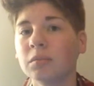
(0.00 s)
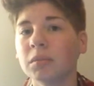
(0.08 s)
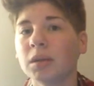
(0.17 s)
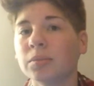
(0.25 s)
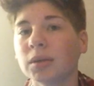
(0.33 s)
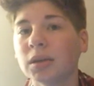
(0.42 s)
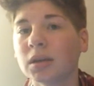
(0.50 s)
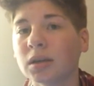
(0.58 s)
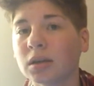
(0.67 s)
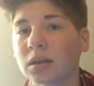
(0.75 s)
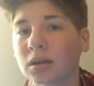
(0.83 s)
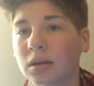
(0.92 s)

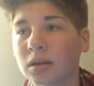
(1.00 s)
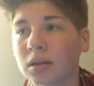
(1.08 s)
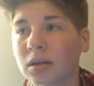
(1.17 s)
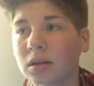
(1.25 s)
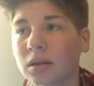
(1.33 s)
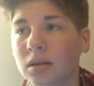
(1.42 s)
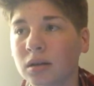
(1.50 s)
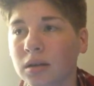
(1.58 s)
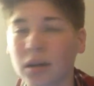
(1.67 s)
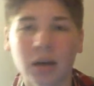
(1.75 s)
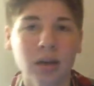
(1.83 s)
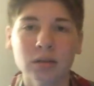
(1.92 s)
Maybe
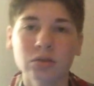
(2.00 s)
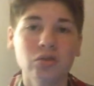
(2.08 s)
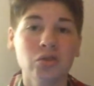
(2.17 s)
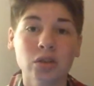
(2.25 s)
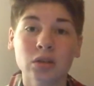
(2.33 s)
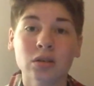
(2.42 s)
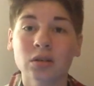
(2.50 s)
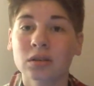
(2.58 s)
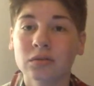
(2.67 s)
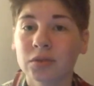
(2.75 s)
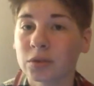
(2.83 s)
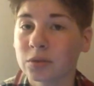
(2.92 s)
Caitlyn Jenner
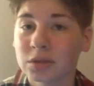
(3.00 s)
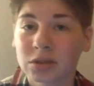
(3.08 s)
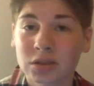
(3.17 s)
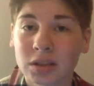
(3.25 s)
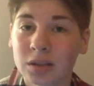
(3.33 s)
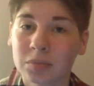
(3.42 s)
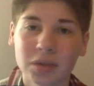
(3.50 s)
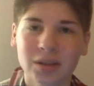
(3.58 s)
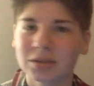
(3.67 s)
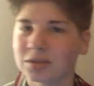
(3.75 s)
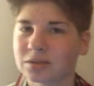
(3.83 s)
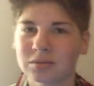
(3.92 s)
influenced it,
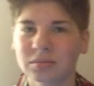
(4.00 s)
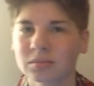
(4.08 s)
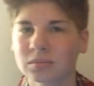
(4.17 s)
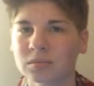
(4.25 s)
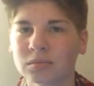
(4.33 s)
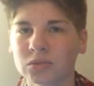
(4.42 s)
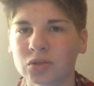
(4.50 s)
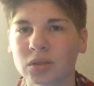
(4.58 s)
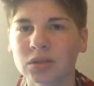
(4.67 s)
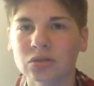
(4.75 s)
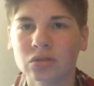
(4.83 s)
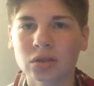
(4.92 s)
because
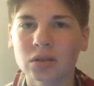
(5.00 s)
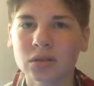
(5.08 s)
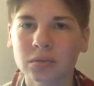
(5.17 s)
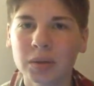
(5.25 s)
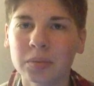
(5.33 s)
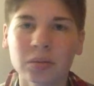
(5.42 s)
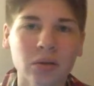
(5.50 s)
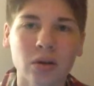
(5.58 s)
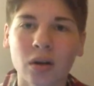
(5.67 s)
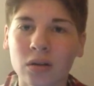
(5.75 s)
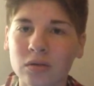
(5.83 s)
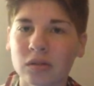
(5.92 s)
transgender people are
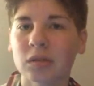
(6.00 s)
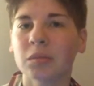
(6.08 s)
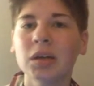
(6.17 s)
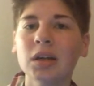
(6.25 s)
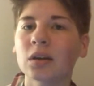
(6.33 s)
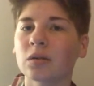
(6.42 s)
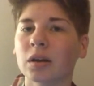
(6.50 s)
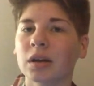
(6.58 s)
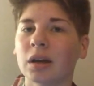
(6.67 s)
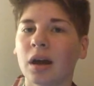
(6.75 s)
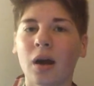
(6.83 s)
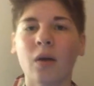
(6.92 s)
all over the media right
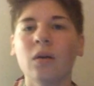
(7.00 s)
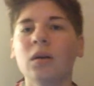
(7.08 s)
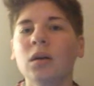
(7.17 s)
now.